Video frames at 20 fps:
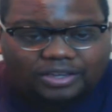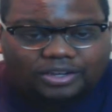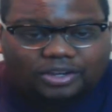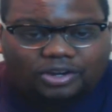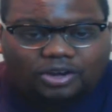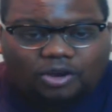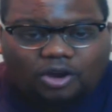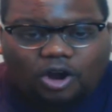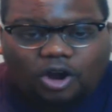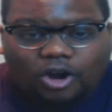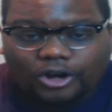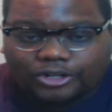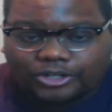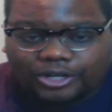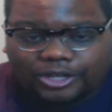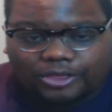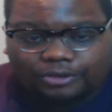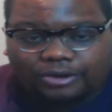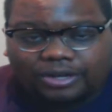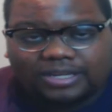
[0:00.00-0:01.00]
You know,
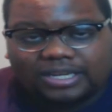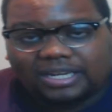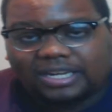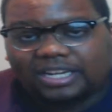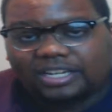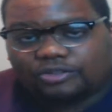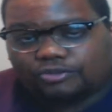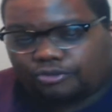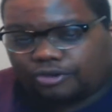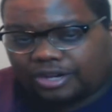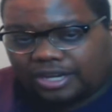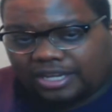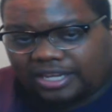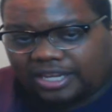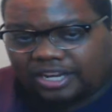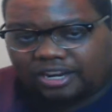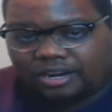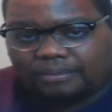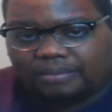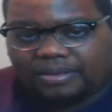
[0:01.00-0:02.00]
RG3 did it his rookie
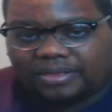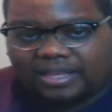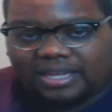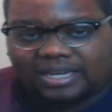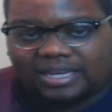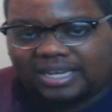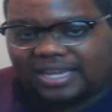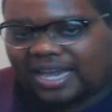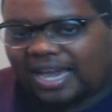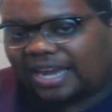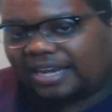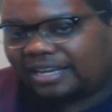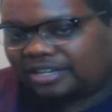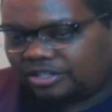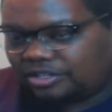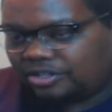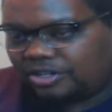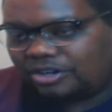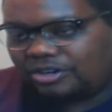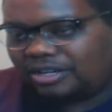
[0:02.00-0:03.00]
year, but then he got
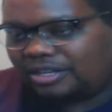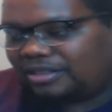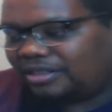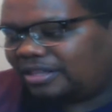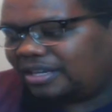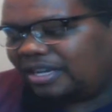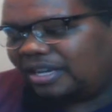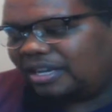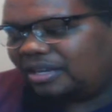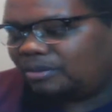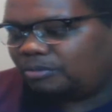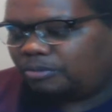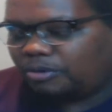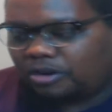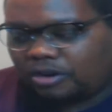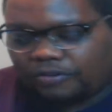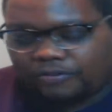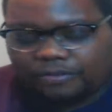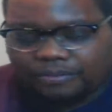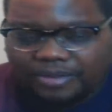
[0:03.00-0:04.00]
injured and then
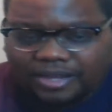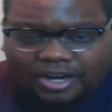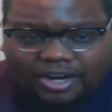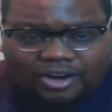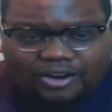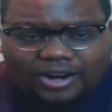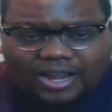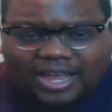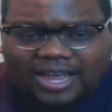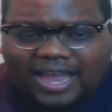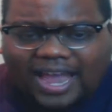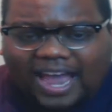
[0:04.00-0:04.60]
went on from there.